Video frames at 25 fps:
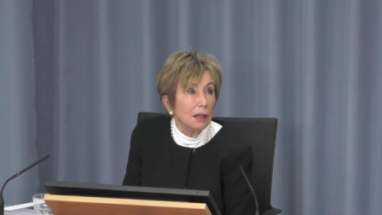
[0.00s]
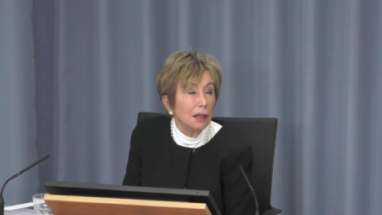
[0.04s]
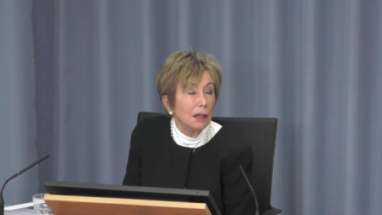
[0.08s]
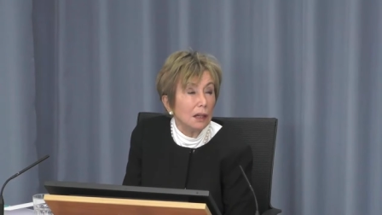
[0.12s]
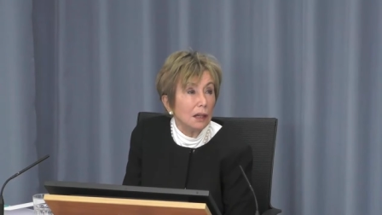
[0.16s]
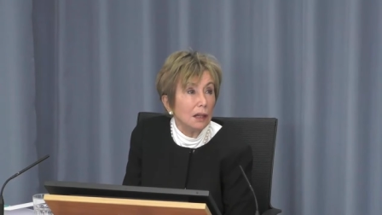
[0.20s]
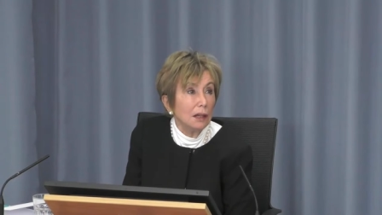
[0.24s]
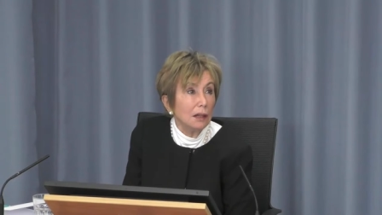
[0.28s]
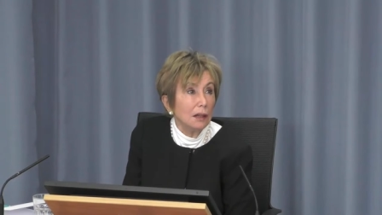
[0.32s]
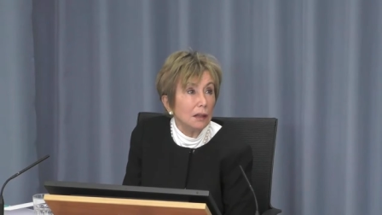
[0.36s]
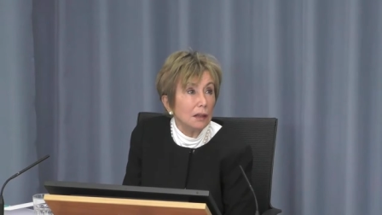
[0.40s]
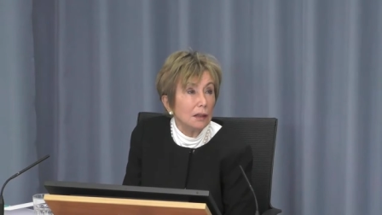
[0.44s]

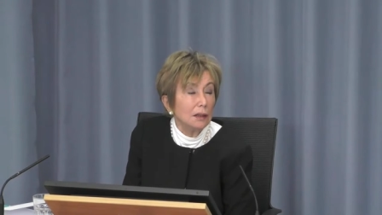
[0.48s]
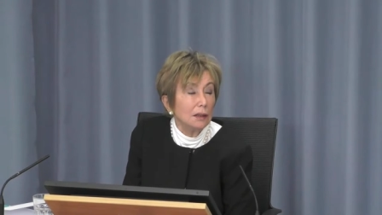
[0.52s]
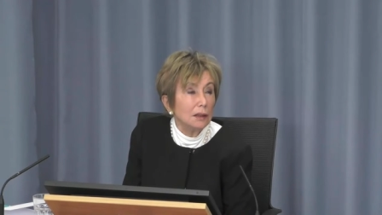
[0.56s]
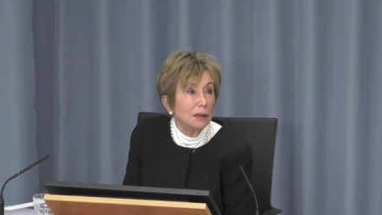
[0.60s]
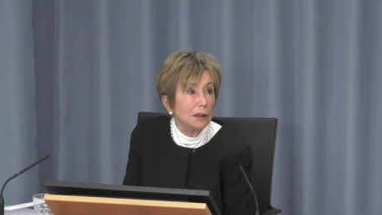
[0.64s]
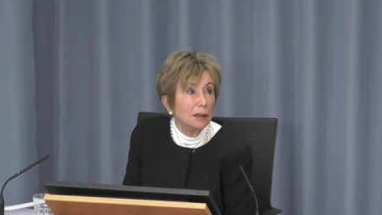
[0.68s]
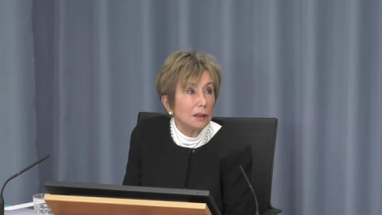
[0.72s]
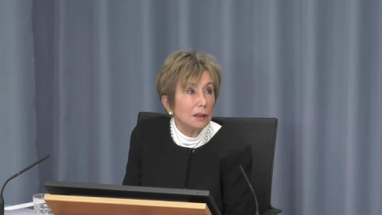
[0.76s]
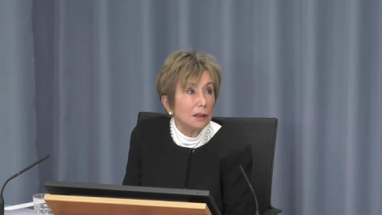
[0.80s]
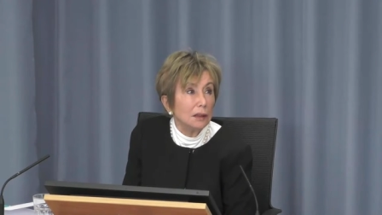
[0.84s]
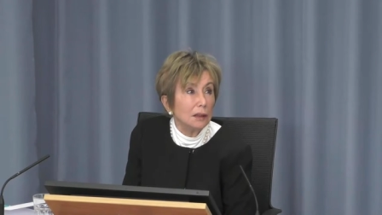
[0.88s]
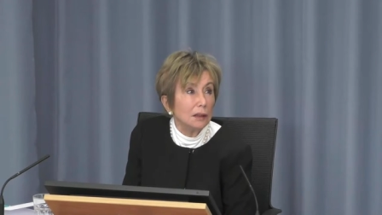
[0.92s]
Uh,
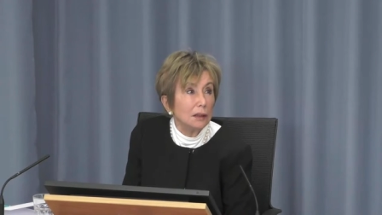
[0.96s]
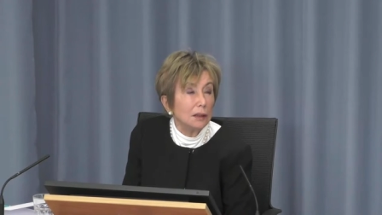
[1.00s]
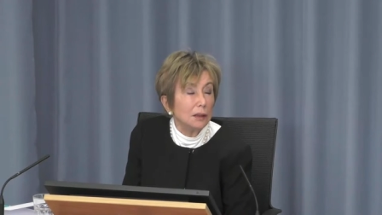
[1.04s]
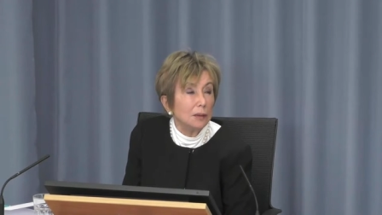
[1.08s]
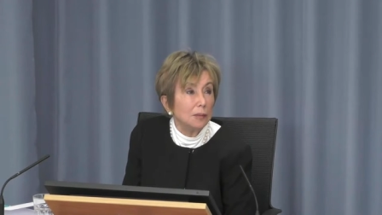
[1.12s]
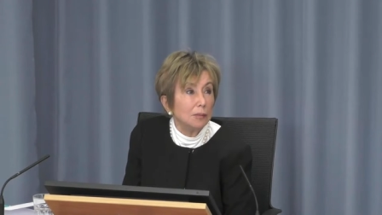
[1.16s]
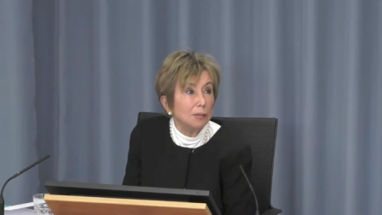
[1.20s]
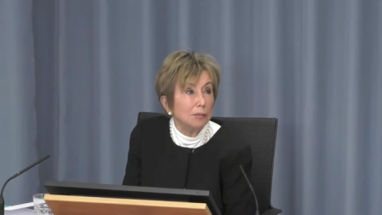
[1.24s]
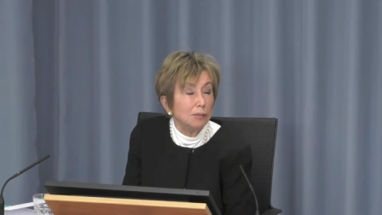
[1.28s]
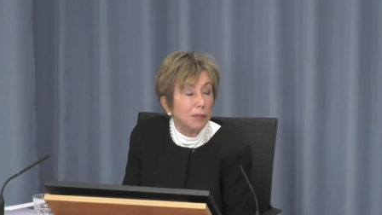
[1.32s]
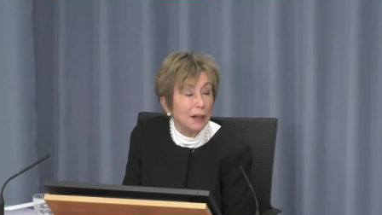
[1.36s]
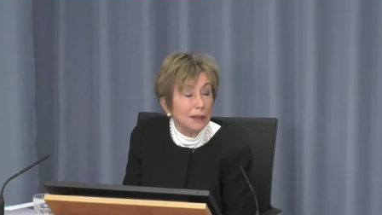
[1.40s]

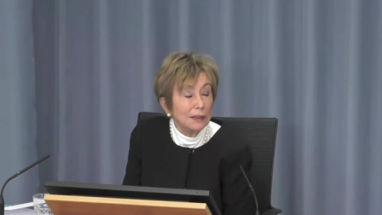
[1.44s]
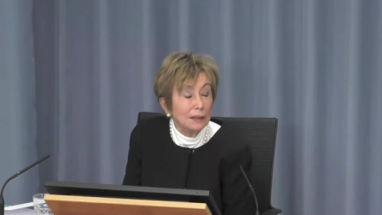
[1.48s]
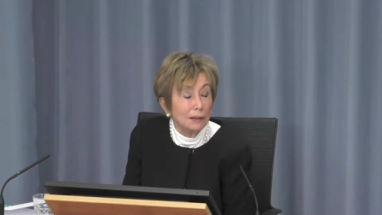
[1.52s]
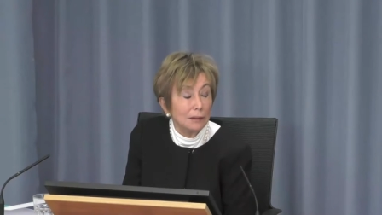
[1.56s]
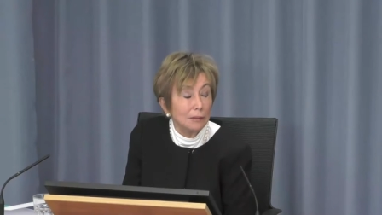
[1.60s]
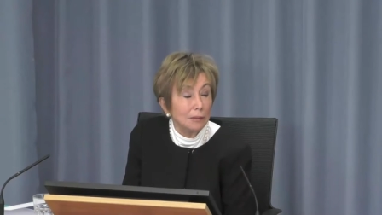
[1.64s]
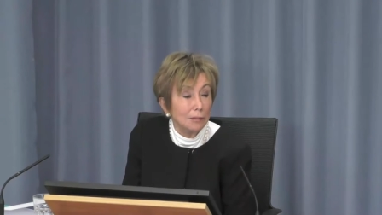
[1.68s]
but